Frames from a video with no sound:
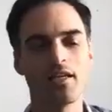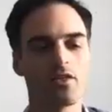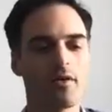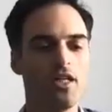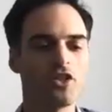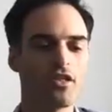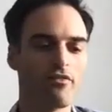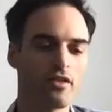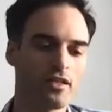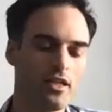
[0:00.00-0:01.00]
so each
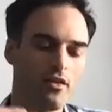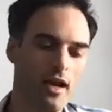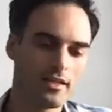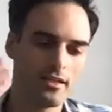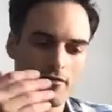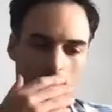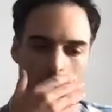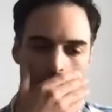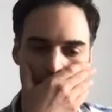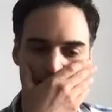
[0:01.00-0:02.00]
different tier has different
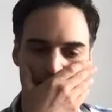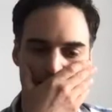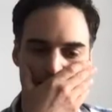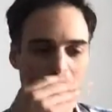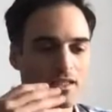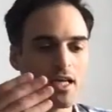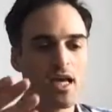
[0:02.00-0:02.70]
pricing, of course.